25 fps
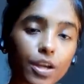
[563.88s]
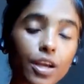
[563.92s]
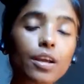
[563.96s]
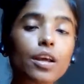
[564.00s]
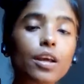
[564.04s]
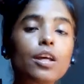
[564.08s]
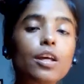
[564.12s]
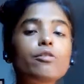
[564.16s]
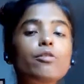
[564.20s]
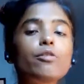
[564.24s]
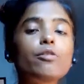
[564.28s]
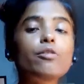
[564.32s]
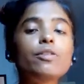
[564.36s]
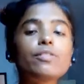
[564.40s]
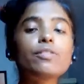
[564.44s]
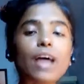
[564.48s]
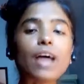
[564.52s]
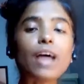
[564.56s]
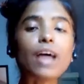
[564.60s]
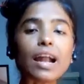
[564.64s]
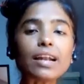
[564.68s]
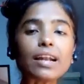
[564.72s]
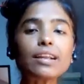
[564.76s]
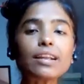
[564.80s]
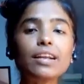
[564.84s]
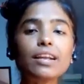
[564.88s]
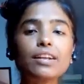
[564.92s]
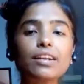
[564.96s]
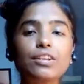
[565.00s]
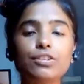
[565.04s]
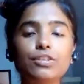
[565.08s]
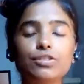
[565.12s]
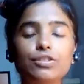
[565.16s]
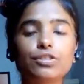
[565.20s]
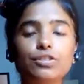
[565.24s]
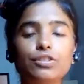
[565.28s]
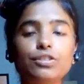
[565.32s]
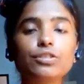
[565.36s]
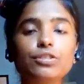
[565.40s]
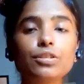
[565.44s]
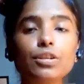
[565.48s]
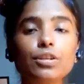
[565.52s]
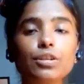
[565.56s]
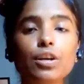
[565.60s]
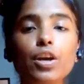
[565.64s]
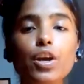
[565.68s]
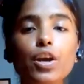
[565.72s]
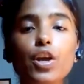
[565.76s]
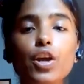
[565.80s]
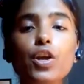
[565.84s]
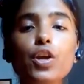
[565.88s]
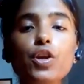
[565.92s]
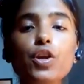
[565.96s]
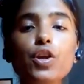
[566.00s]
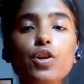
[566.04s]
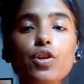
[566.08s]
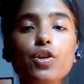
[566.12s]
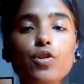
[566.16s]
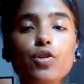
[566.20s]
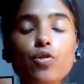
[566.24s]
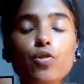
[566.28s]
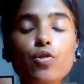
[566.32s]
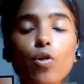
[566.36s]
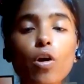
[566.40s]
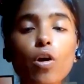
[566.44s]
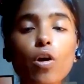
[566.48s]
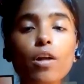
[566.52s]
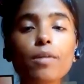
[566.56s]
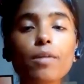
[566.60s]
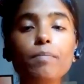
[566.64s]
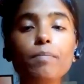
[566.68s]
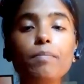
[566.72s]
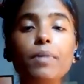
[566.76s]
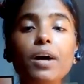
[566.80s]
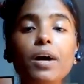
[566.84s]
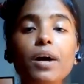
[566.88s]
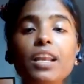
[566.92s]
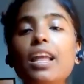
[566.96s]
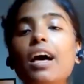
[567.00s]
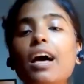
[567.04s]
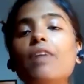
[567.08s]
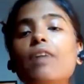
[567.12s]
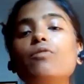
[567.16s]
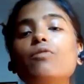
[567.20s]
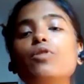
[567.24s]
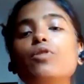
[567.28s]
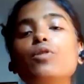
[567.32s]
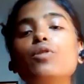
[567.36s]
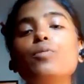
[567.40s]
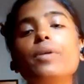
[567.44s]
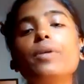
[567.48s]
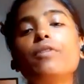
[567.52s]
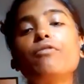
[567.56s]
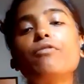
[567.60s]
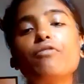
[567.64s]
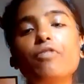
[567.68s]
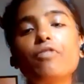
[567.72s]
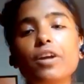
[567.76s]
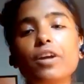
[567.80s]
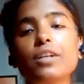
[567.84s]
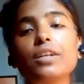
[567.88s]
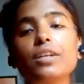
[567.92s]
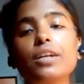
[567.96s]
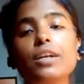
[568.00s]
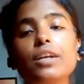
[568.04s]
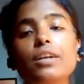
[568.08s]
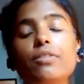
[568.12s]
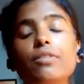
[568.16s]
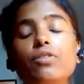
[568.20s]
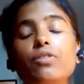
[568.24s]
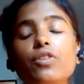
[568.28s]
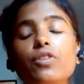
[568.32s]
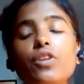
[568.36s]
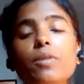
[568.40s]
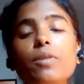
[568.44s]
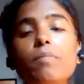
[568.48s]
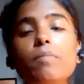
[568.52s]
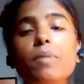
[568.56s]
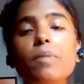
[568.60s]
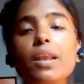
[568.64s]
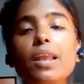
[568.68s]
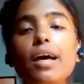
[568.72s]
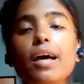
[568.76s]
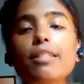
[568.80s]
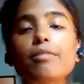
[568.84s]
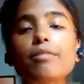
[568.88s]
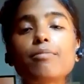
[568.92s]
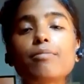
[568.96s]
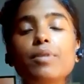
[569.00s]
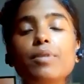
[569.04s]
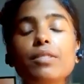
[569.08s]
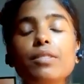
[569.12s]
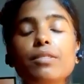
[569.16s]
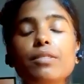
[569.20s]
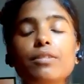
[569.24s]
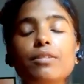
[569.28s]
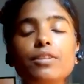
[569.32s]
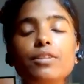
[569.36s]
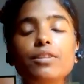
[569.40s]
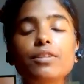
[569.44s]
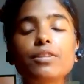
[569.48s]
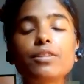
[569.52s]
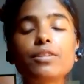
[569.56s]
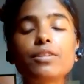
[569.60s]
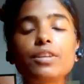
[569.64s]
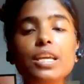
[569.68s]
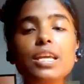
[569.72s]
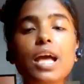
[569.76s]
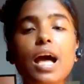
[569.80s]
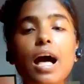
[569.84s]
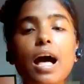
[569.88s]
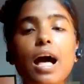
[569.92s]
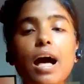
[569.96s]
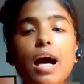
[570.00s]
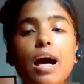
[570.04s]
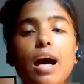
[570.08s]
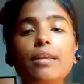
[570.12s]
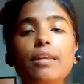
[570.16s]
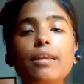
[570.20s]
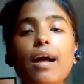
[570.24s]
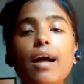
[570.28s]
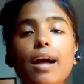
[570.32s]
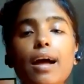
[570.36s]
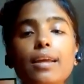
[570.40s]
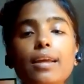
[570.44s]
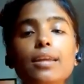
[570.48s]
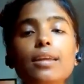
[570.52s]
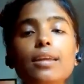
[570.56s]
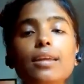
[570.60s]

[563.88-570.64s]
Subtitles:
Okay, so in that condition your mala would be affected. Three malas means TRIMALAS.